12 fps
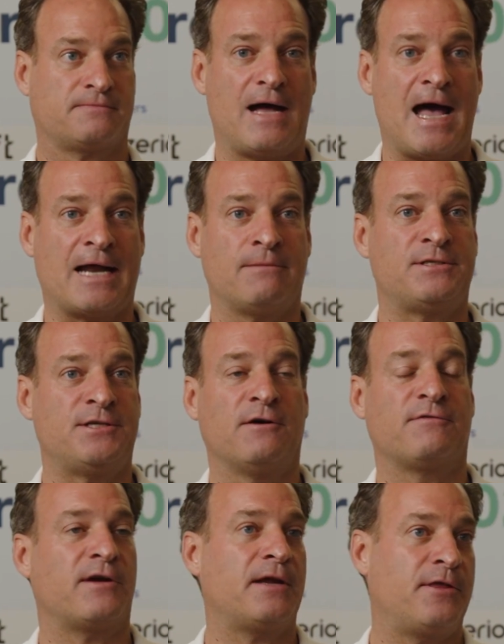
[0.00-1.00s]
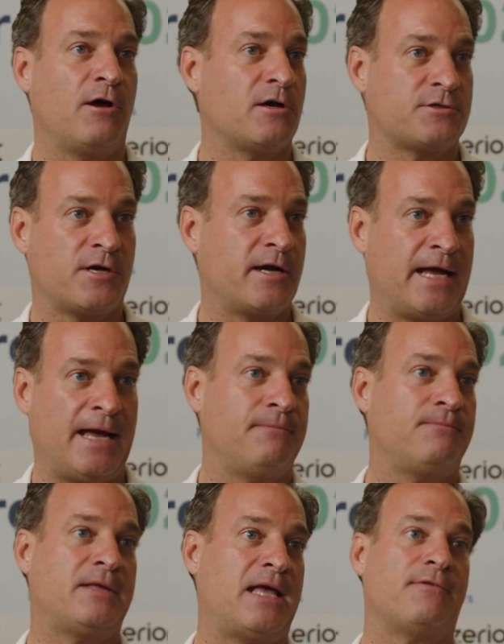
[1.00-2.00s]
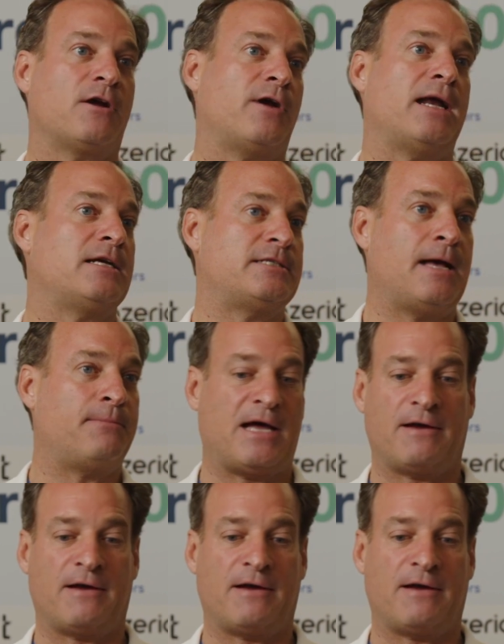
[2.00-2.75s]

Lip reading: Adam Silver at the All-Star game gave a great example.